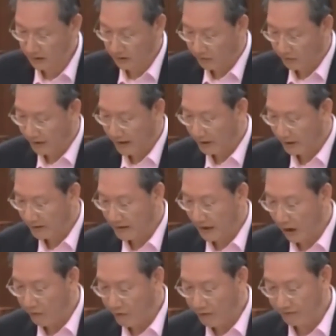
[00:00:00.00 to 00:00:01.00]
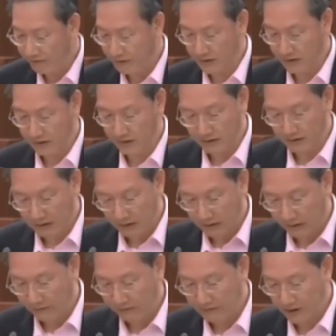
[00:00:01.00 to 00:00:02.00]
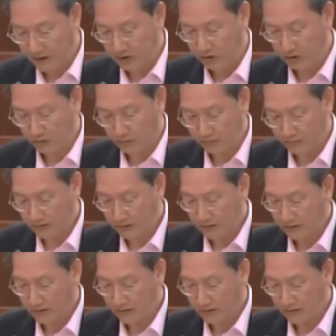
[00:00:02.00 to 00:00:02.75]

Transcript: regarding our funding of such groups,